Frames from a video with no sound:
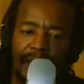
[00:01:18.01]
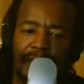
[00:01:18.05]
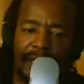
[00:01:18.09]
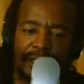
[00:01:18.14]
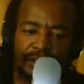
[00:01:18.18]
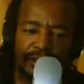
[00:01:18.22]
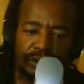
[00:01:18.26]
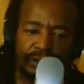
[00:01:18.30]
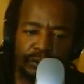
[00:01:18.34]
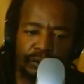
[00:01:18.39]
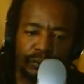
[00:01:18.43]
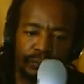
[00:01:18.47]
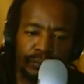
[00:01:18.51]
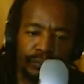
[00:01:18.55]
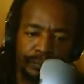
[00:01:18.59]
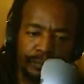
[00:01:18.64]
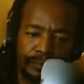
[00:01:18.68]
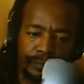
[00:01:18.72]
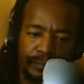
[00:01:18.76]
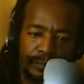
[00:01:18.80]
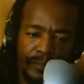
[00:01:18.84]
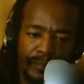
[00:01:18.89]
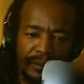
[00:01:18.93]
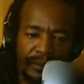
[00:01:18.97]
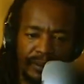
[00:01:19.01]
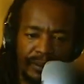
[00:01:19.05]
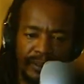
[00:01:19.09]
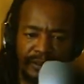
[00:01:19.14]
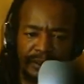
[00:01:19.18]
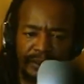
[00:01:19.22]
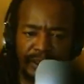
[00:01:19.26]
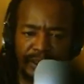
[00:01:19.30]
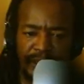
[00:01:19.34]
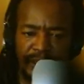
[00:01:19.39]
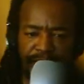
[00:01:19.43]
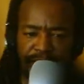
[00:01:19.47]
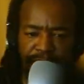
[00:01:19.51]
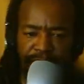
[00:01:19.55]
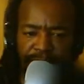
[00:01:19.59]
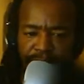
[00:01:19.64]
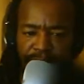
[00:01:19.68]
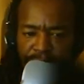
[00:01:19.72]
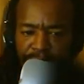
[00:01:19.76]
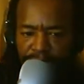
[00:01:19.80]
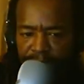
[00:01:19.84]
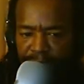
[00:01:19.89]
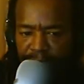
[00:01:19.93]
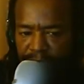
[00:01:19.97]
at you, it's as if
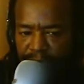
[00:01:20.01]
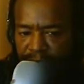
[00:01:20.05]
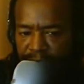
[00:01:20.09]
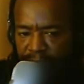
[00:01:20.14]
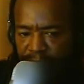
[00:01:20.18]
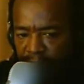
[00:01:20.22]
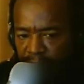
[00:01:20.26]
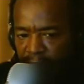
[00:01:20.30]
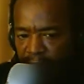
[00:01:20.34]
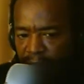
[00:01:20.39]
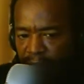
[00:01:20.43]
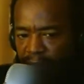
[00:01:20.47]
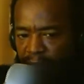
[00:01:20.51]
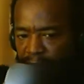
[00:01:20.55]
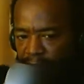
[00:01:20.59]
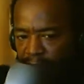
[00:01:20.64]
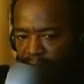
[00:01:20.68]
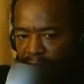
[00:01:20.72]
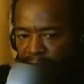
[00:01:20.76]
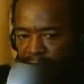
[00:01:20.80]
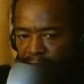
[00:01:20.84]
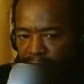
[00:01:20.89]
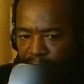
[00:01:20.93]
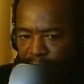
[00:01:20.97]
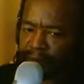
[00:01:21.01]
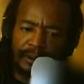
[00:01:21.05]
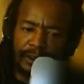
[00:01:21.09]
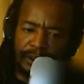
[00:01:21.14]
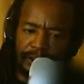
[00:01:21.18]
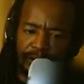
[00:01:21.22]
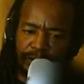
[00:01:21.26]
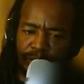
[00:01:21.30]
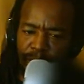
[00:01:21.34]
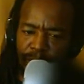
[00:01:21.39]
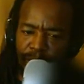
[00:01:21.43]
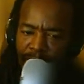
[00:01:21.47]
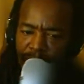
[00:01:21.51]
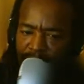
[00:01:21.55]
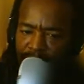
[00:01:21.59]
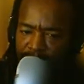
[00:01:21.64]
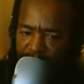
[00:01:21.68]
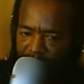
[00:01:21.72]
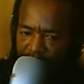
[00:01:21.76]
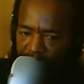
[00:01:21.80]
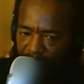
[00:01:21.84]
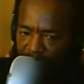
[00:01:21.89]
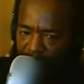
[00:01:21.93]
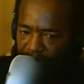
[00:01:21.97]
they're seeing things. Here's why I
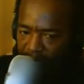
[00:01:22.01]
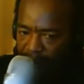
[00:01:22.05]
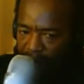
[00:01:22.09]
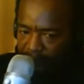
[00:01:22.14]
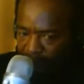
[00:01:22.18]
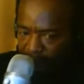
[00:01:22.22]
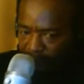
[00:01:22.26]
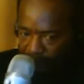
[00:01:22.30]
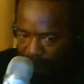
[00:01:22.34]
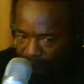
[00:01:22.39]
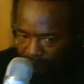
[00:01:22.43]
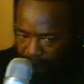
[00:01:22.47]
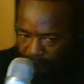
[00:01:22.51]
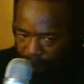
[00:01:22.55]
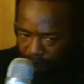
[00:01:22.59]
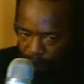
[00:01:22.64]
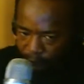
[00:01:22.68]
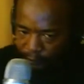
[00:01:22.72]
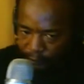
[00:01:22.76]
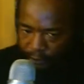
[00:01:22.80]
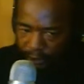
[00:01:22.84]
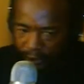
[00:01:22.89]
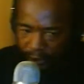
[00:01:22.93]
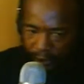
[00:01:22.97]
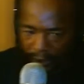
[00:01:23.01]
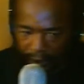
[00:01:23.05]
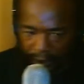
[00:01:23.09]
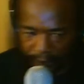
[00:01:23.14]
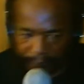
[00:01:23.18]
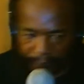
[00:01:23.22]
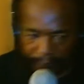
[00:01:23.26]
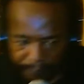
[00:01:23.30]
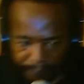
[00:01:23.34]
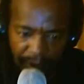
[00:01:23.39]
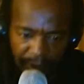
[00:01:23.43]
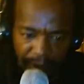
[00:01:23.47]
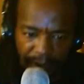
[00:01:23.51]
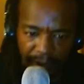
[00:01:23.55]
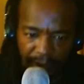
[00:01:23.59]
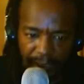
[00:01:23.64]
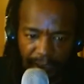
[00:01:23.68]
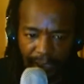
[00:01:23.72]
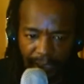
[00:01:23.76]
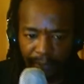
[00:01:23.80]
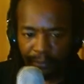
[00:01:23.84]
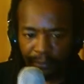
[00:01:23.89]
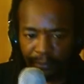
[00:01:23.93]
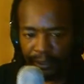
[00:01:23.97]
think cats can sense when you're high and
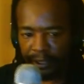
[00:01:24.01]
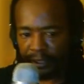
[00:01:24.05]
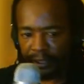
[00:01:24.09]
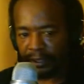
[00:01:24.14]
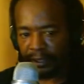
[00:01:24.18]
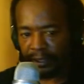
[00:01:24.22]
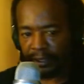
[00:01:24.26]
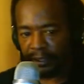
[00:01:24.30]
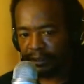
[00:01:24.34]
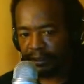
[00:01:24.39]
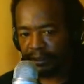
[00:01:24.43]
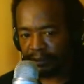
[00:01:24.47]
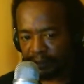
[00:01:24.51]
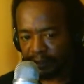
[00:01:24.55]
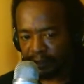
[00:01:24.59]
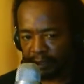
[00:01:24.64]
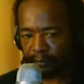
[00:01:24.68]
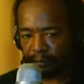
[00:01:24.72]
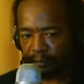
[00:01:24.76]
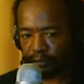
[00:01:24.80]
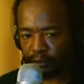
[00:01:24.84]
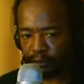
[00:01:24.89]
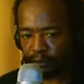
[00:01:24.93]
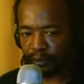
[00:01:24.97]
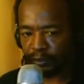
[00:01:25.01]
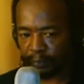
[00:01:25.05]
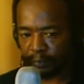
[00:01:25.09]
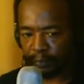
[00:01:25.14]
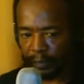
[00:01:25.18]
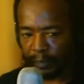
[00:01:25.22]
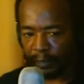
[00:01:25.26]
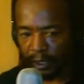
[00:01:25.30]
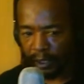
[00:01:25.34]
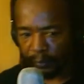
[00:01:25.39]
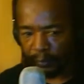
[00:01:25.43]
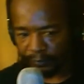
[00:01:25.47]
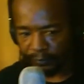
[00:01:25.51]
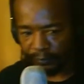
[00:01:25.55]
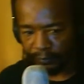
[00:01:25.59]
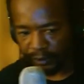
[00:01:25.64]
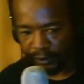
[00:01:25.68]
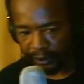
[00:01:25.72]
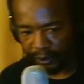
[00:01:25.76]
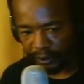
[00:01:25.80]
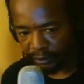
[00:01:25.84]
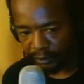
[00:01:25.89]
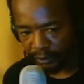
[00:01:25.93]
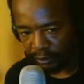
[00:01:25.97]
how they seem to respond with
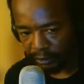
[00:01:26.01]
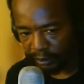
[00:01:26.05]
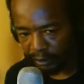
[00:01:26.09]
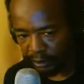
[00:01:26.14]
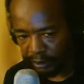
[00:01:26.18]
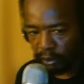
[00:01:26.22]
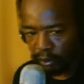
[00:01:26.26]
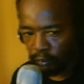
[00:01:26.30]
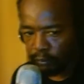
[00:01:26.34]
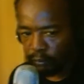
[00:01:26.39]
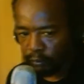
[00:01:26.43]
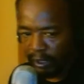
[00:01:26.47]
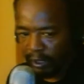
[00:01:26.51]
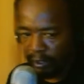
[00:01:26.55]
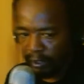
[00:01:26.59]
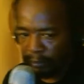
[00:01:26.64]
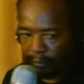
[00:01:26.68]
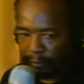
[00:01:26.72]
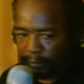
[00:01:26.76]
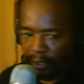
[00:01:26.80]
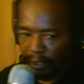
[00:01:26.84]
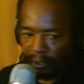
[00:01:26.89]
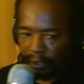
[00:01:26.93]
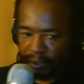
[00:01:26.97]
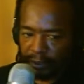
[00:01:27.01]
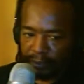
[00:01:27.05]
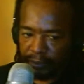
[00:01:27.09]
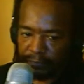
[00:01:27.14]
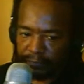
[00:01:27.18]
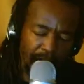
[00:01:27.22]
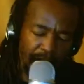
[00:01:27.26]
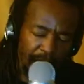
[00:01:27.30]
just the right amount of